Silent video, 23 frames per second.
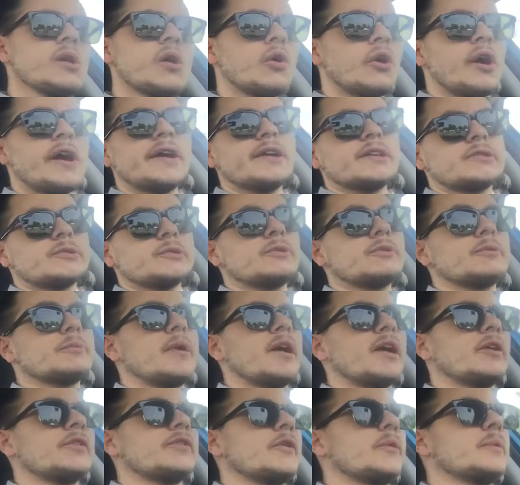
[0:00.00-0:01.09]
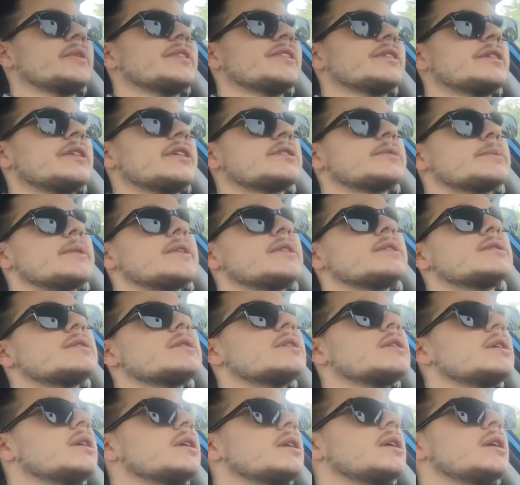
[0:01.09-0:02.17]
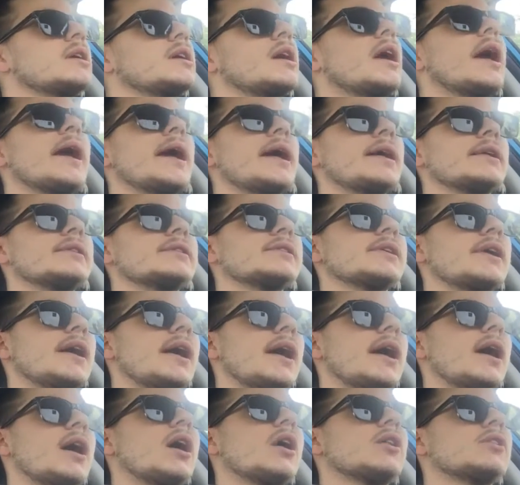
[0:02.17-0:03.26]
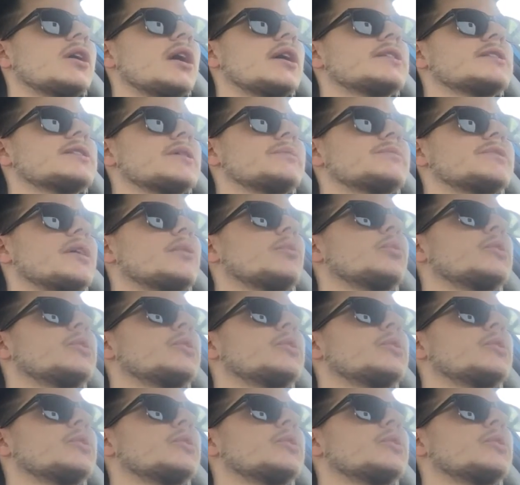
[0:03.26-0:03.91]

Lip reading: or I guess through the microphone with the Let's Plays. And a lot of times I